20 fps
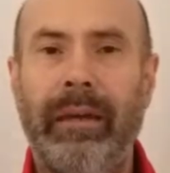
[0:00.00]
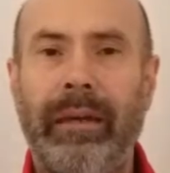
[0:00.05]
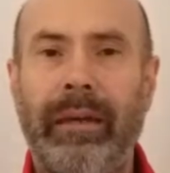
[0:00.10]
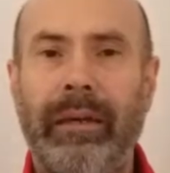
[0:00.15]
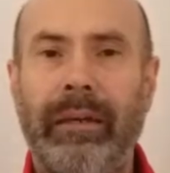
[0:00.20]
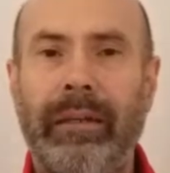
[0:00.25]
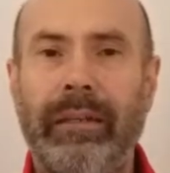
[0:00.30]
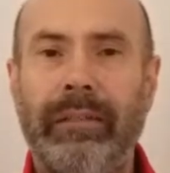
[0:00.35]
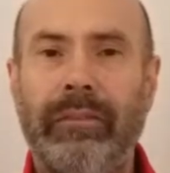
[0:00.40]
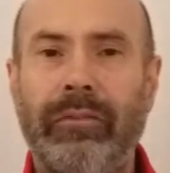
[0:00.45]

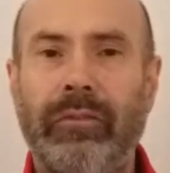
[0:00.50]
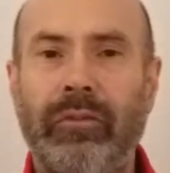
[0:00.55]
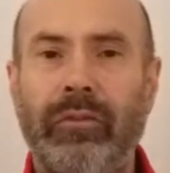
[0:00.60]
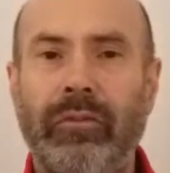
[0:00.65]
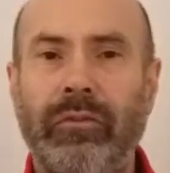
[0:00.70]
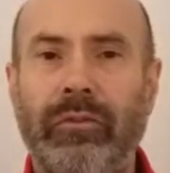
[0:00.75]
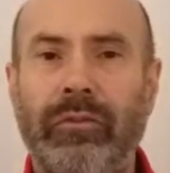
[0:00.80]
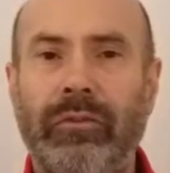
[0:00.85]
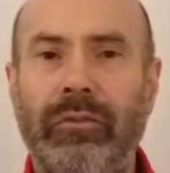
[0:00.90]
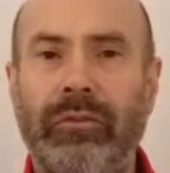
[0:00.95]
It is
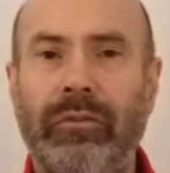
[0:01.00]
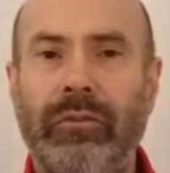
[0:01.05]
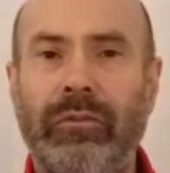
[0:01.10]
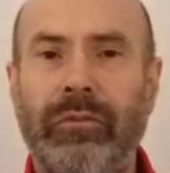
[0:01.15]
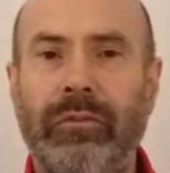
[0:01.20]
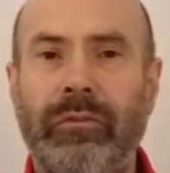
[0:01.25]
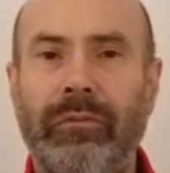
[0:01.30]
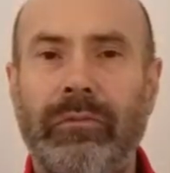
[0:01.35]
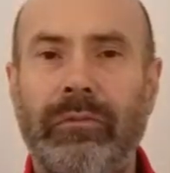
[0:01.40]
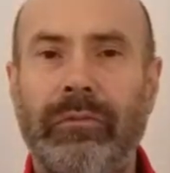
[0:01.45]
good
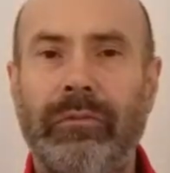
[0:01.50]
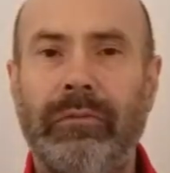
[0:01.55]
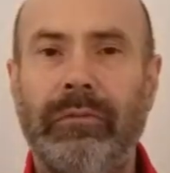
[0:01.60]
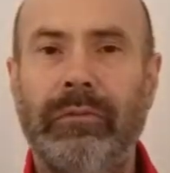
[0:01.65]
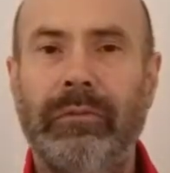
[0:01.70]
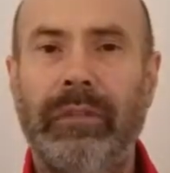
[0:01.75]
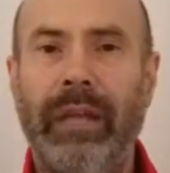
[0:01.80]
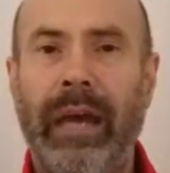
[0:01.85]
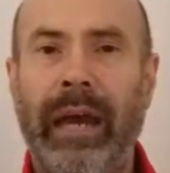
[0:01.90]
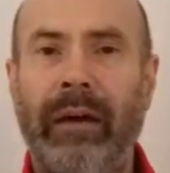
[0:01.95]
to
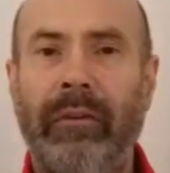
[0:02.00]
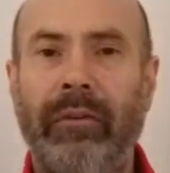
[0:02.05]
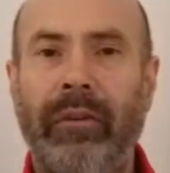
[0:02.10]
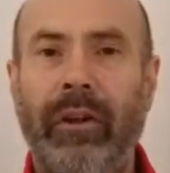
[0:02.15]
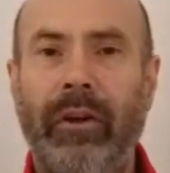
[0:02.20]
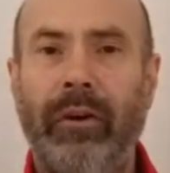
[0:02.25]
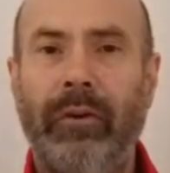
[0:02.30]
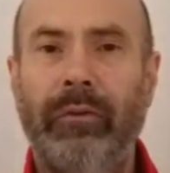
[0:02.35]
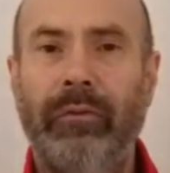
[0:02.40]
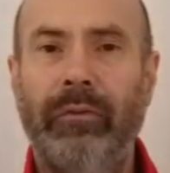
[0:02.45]

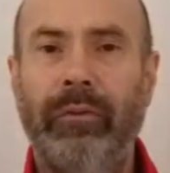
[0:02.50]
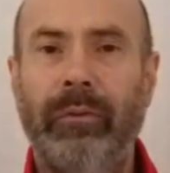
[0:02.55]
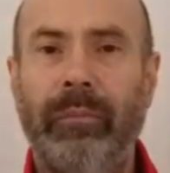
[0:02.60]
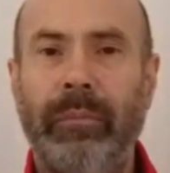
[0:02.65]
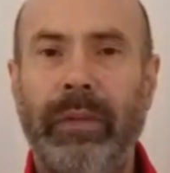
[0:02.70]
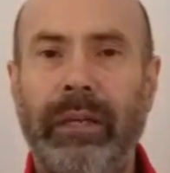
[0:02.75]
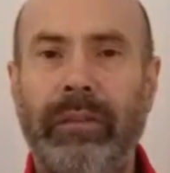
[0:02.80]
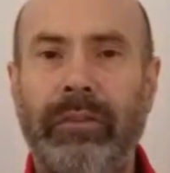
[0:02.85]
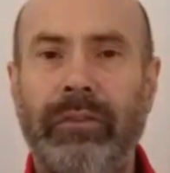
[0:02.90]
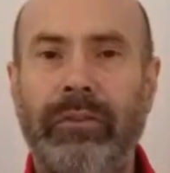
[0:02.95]
download them,
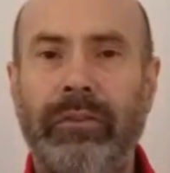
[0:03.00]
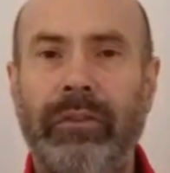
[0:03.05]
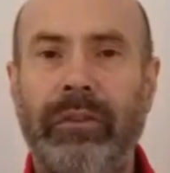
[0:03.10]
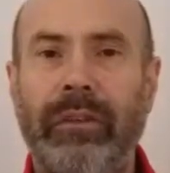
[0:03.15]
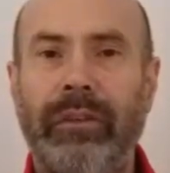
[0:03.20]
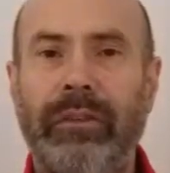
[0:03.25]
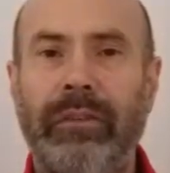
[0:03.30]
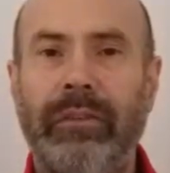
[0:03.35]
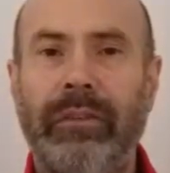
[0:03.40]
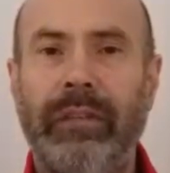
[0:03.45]
then you
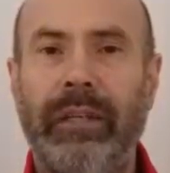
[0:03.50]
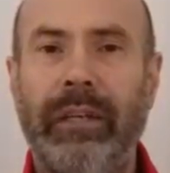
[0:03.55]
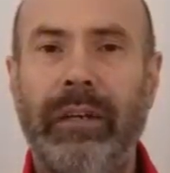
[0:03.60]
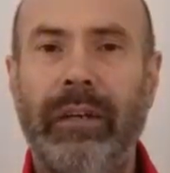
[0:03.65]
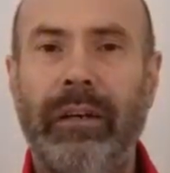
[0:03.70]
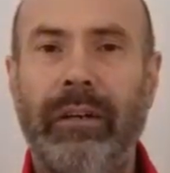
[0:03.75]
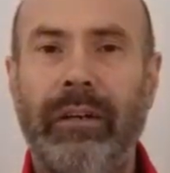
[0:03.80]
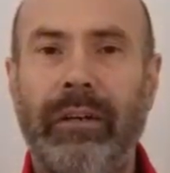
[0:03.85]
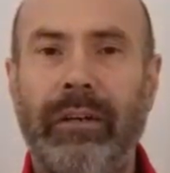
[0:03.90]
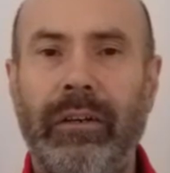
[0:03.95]
can see
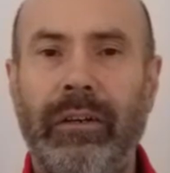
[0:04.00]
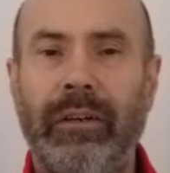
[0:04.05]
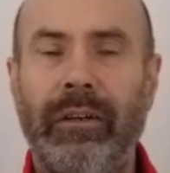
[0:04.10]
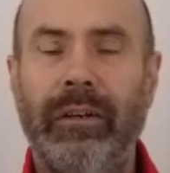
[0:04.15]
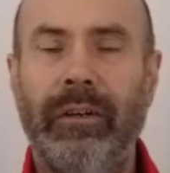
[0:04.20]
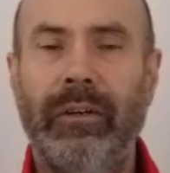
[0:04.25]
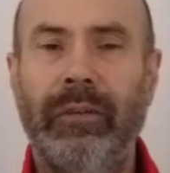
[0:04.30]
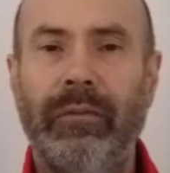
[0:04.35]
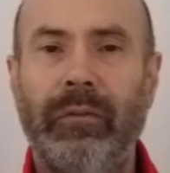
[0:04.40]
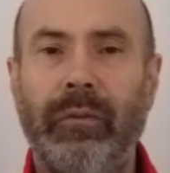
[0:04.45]
a
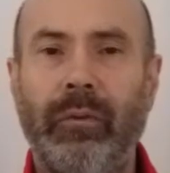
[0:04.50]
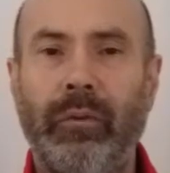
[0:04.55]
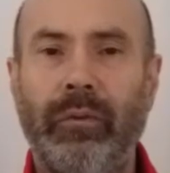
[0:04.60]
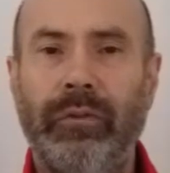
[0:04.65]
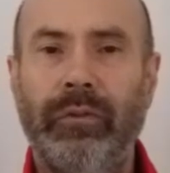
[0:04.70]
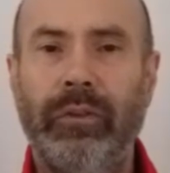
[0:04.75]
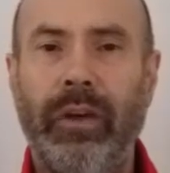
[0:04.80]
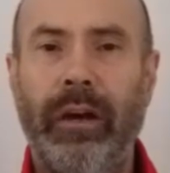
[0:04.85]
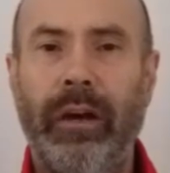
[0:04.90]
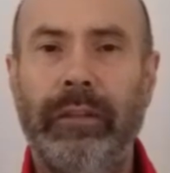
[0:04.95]

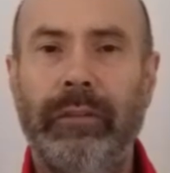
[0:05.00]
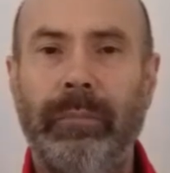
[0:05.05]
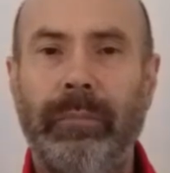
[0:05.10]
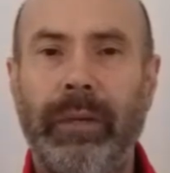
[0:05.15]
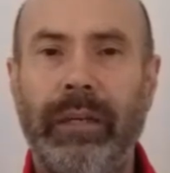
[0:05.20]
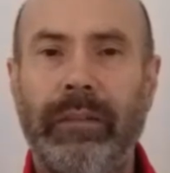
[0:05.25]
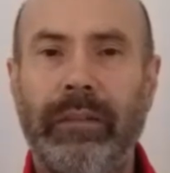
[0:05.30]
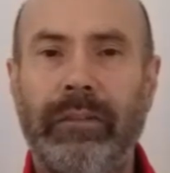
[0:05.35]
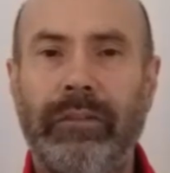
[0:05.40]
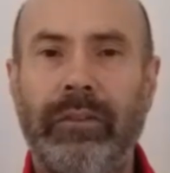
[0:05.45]
full-size
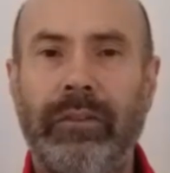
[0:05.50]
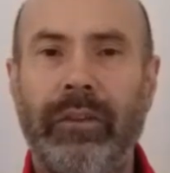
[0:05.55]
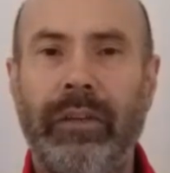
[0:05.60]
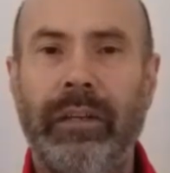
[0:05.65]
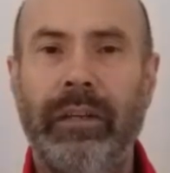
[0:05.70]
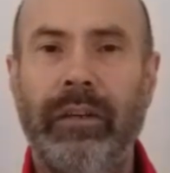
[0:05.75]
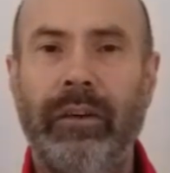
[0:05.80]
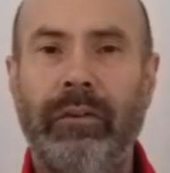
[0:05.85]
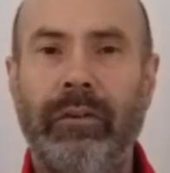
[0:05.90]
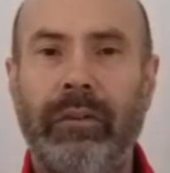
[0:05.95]
picture.
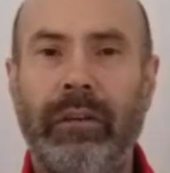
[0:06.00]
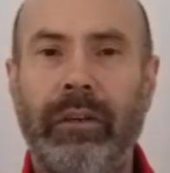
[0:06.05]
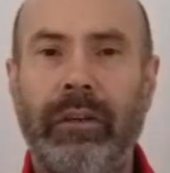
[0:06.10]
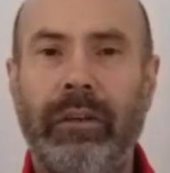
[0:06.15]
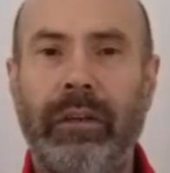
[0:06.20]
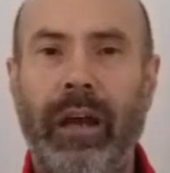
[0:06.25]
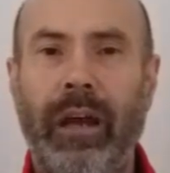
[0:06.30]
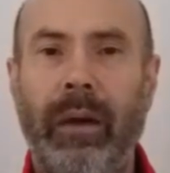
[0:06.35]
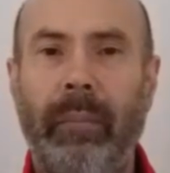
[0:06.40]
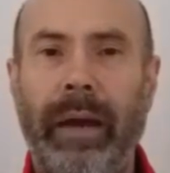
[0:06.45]
They don't
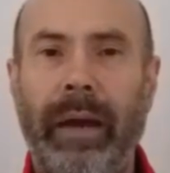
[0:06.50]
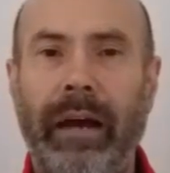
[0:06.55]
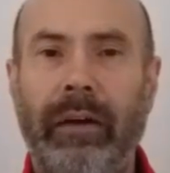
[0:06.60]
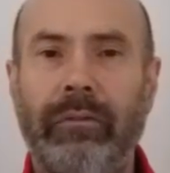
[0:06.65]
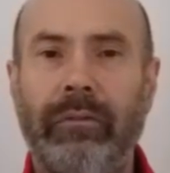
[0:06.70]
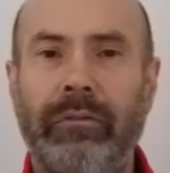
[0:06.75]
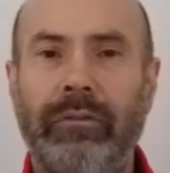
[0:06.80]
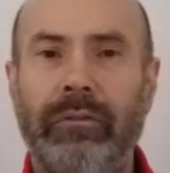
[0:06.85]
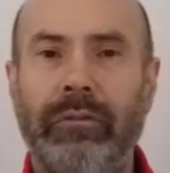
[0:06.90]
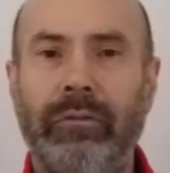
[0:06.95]
come
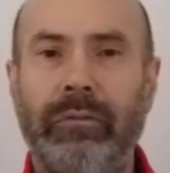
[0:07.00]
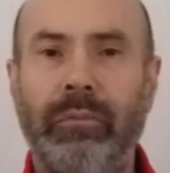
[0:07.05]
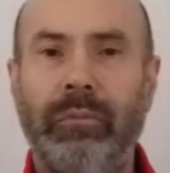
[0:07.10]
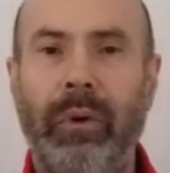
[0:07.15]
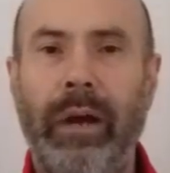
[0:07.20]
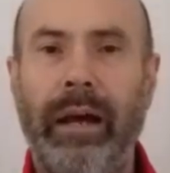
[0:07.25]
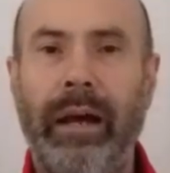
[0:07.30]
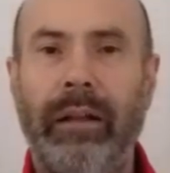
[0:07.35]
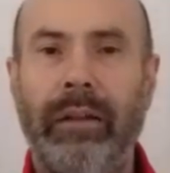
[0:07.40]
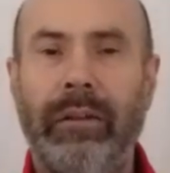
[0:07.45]
out too
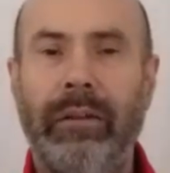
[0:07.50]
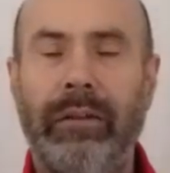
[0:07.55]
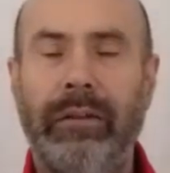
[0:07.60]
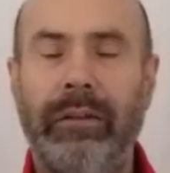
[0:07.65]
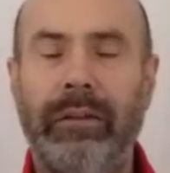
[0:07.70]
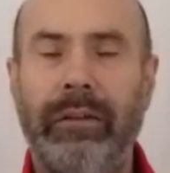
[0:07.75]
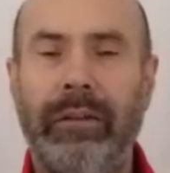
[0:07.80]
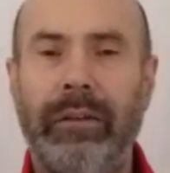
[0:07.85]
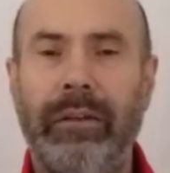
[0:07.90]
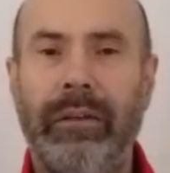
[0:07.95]
well
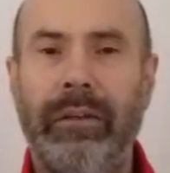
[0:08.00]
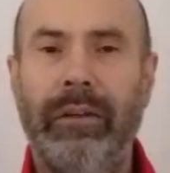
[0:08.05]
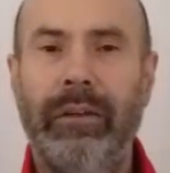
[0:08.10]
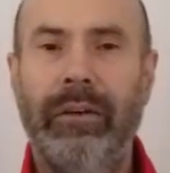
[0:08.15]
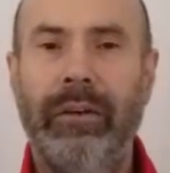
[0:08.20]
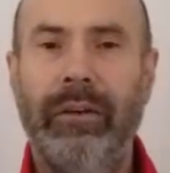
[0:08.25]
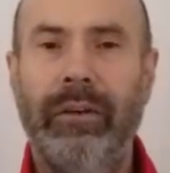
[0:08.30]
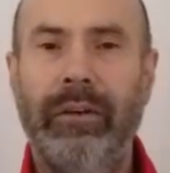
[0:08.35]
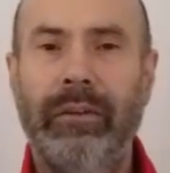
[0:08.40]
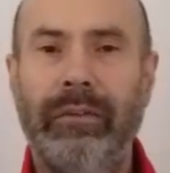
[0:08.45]

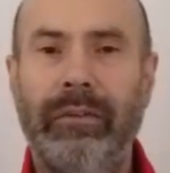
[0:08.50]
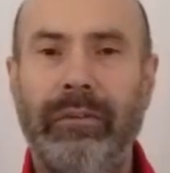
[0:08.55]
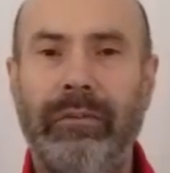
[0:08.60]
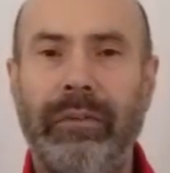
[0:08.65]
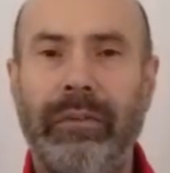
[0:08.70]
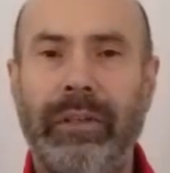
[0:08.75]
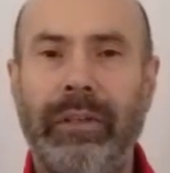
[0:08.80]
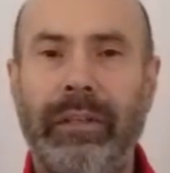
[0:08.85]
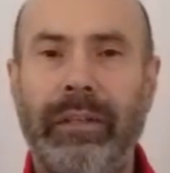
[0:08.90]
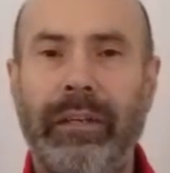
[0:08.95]
on the
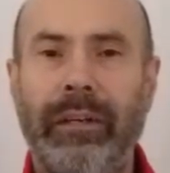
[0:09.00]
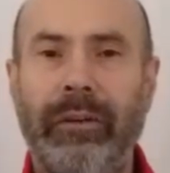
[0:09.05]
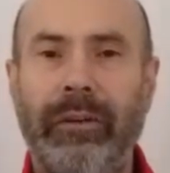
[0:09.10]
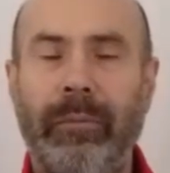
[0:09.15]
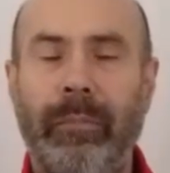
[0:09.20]
video.